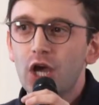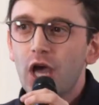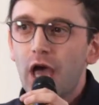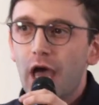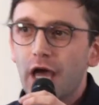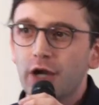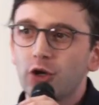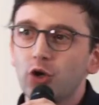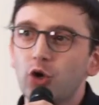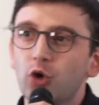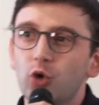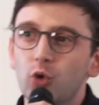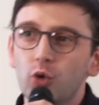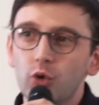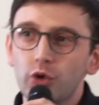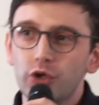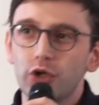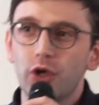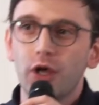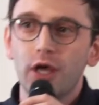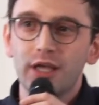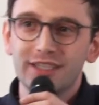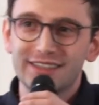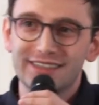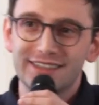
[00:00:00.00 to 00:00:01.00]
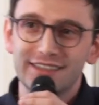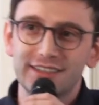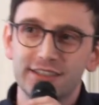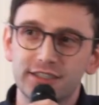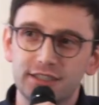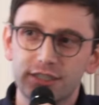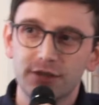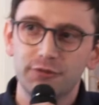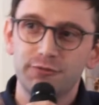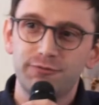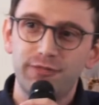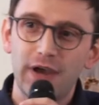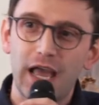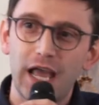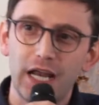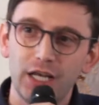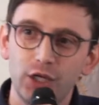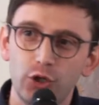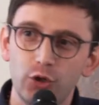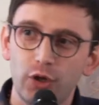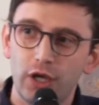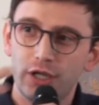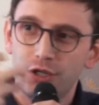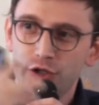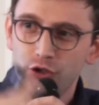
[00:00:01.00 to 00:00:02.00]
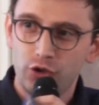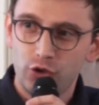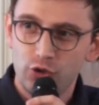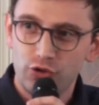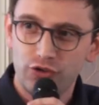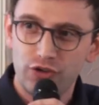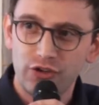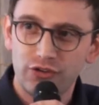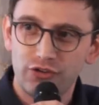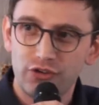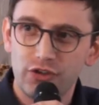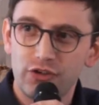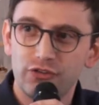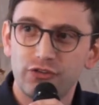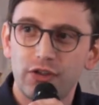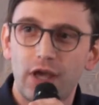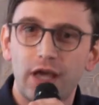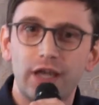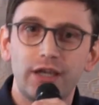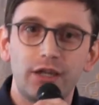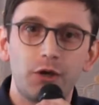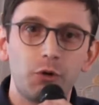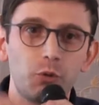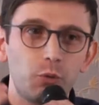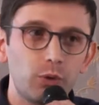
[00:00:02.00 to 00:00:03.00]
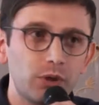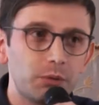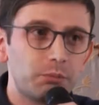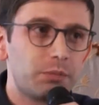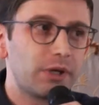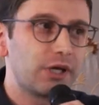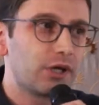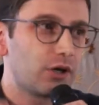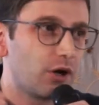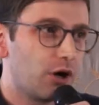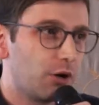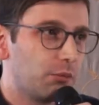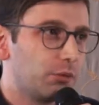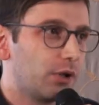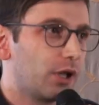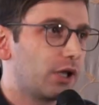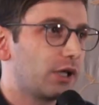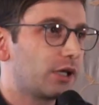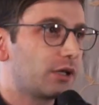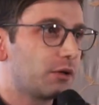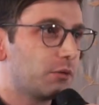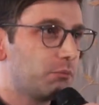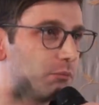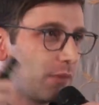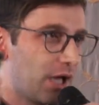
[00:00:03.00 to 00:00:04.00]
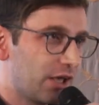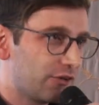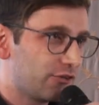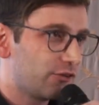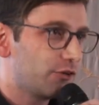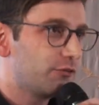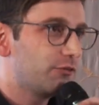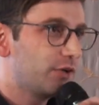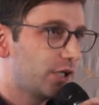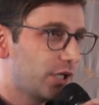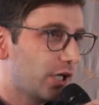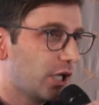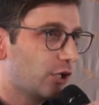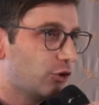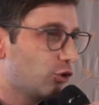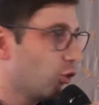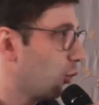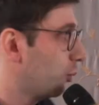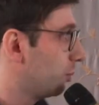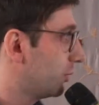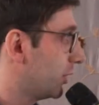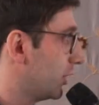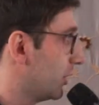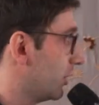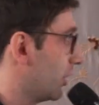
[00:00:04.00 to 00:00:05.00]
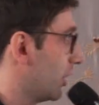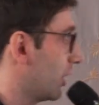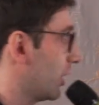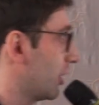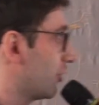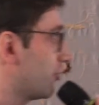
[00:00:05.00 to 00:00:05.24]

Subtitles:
and who sees the value and uses it, and it will become like a massively adopted and